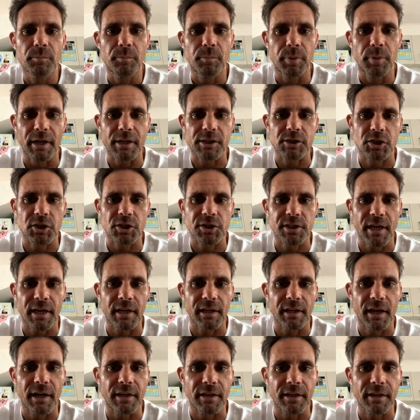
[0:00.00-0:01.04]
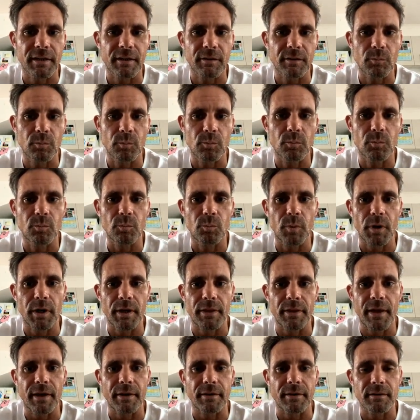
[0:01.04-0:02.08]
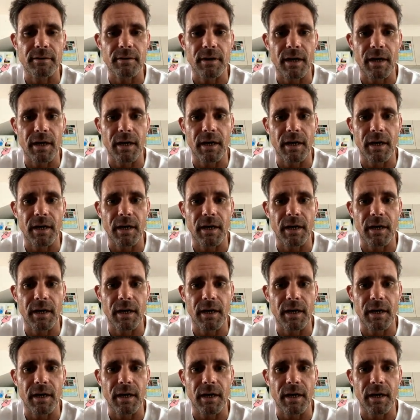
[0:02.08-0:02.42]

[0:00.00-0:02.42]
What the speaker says: But let's just say, like, we then